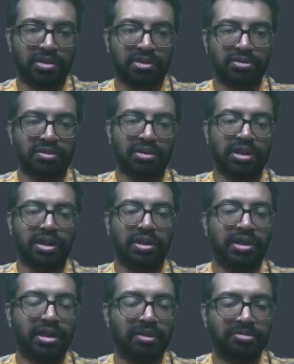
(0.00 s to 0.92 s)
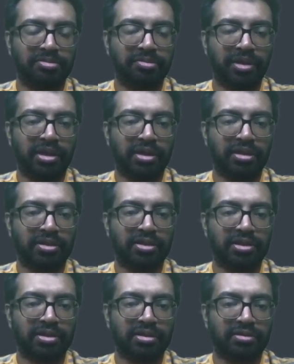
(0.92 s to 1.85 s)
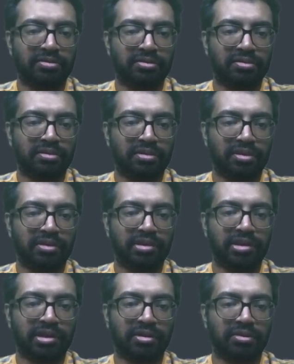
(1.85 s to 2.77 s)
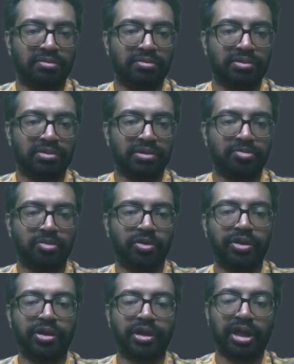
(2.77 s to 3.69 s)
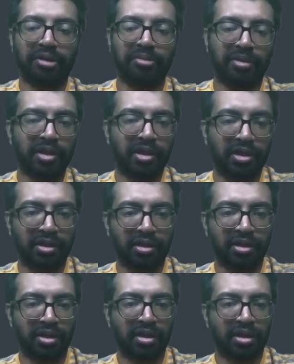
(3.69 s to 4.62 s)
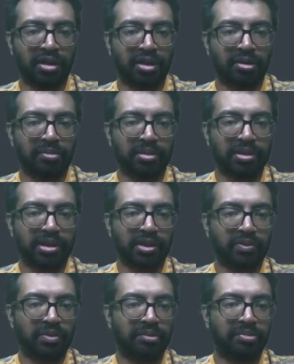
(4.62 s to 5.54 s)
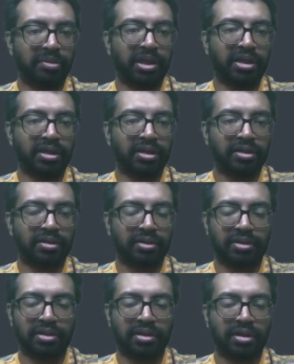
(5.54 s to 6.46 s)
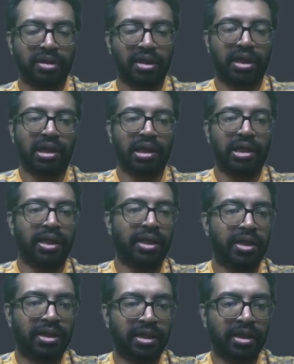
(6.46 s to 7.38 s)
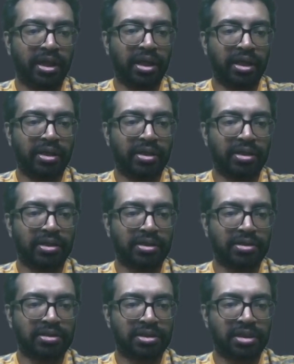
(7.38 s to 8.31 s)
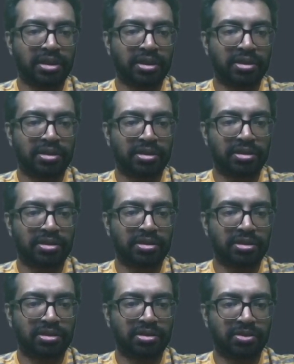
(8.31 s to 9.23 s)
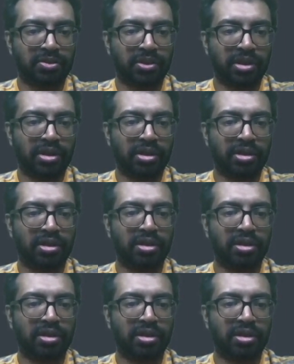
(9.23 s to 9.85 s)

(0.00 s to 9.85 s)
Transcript: So that helps me in return null. So the pointer can be a null, but that would mean I create a struct student